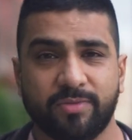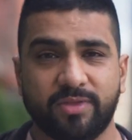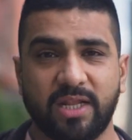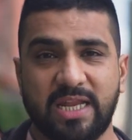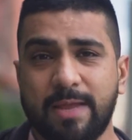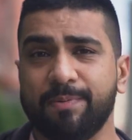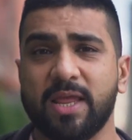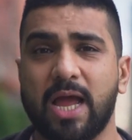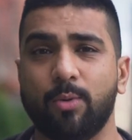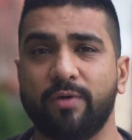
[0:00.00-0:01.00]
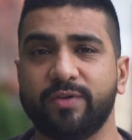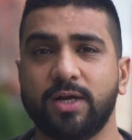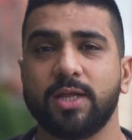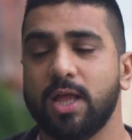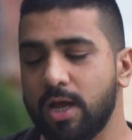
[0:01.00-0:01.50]
The LiPlay,
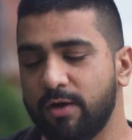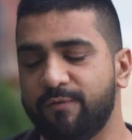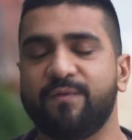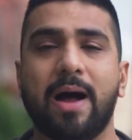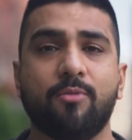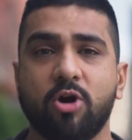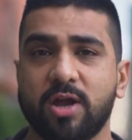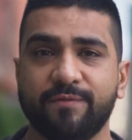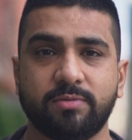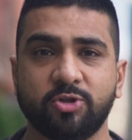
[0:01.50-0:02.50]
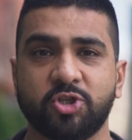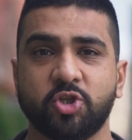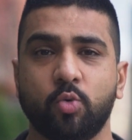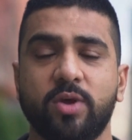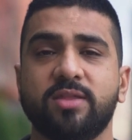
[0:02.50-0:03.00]
however, far more comfortable to
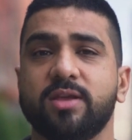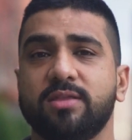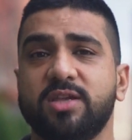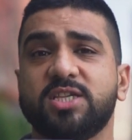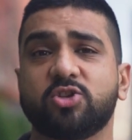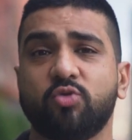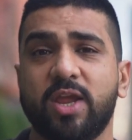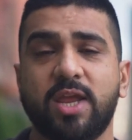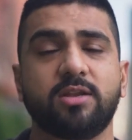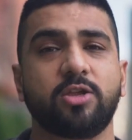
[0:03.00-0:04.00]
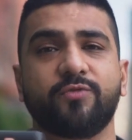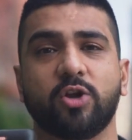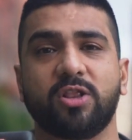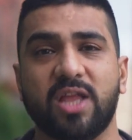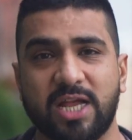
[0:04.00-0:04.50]
shoot with. The screen, you've
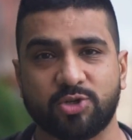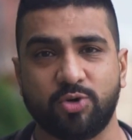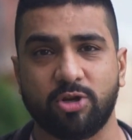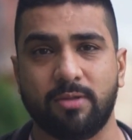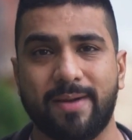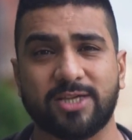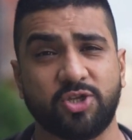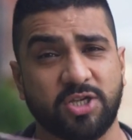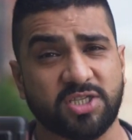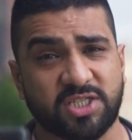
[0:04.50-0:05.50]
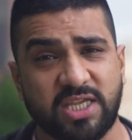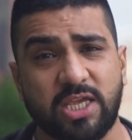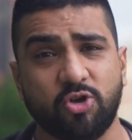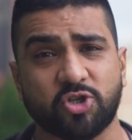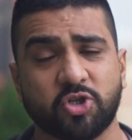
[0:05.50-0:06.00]
got a large screen on the back, so you can
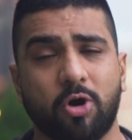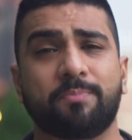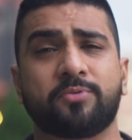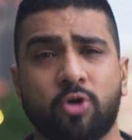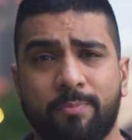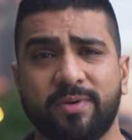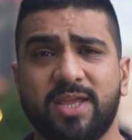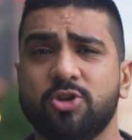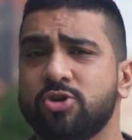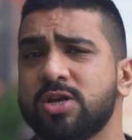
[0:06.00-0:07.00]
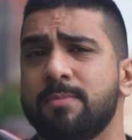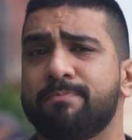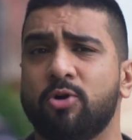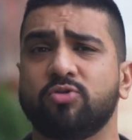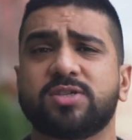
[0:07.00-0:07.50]
see your shot properly and you can
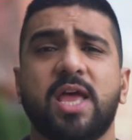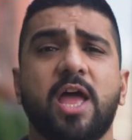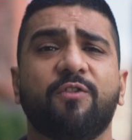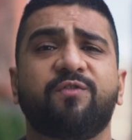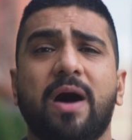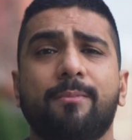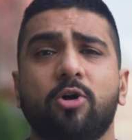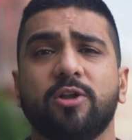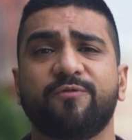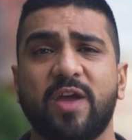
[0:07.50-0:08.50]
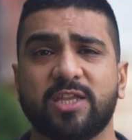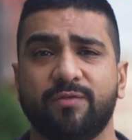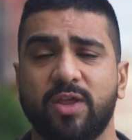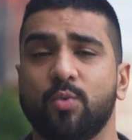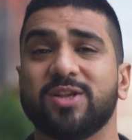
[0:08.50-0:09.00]
compose far more
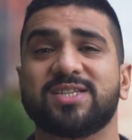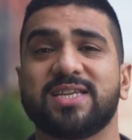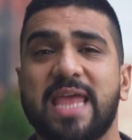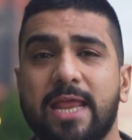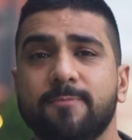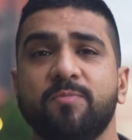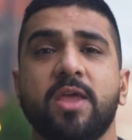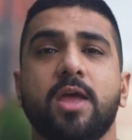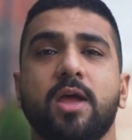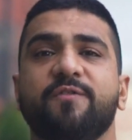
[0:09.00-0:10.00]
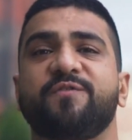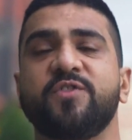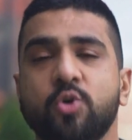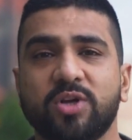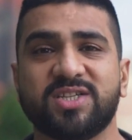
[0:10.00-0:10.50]
effectively. Once again,
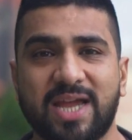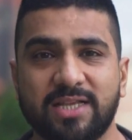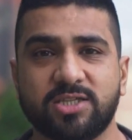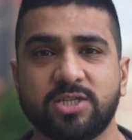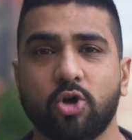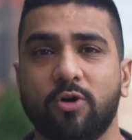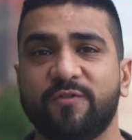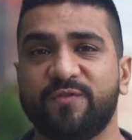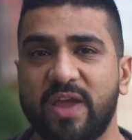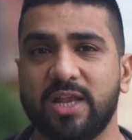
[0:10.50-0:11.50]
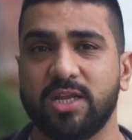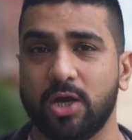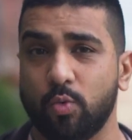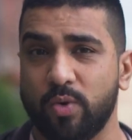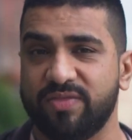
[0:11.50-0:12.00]
fewer chances of
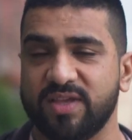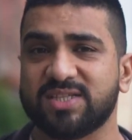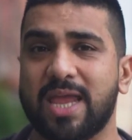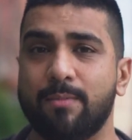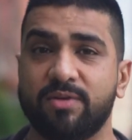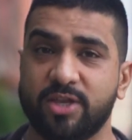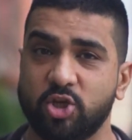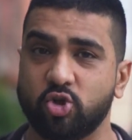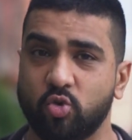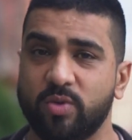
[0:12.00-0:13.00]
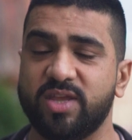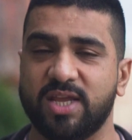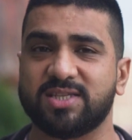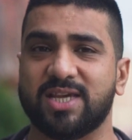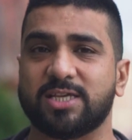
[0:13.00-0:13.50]
failure with this camera than you do with the
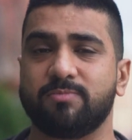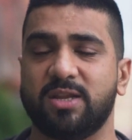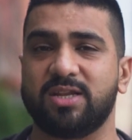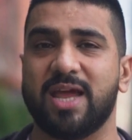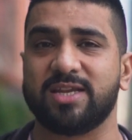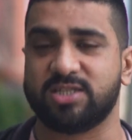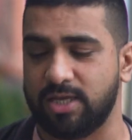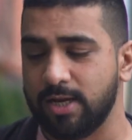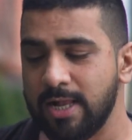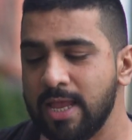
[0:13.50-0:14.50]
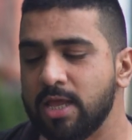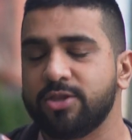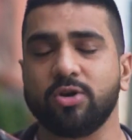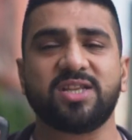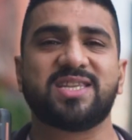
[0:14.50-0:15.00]
Instax Mini 90.
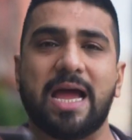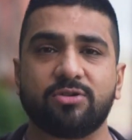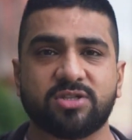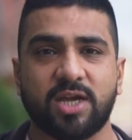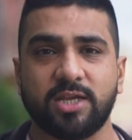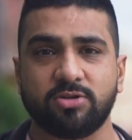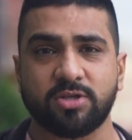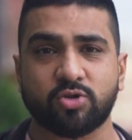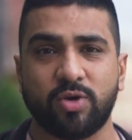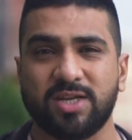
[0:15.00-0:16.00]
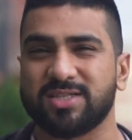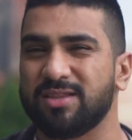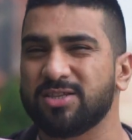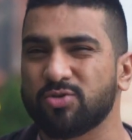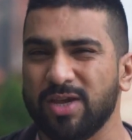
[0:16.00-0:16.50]
The only downside to the screen is
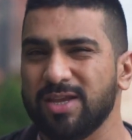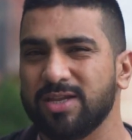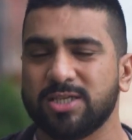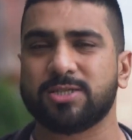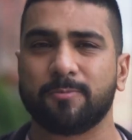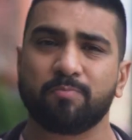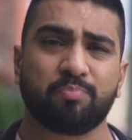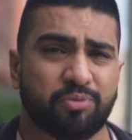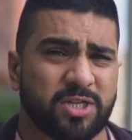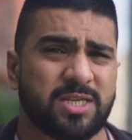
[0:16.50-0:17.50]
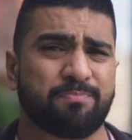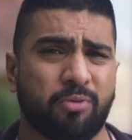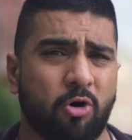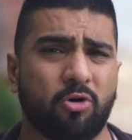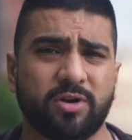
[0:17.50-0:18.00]
that the screen is pretty
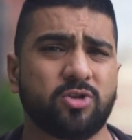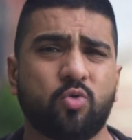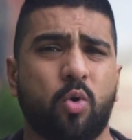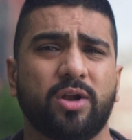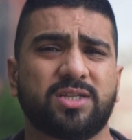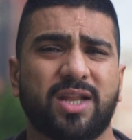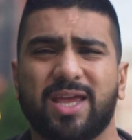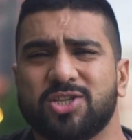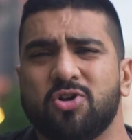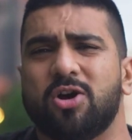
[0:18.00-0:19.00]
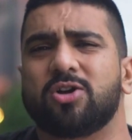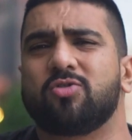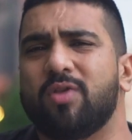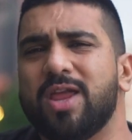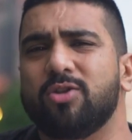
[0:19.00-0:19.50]
poor in quality. Like, it's not a
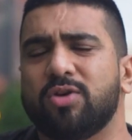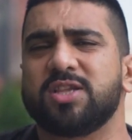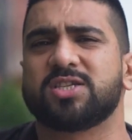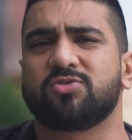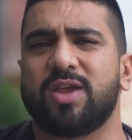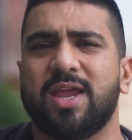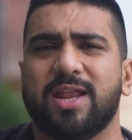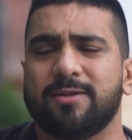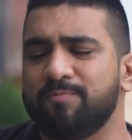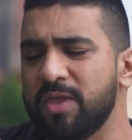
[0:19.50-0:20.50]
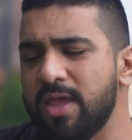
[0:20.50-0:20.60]
great looking screen, and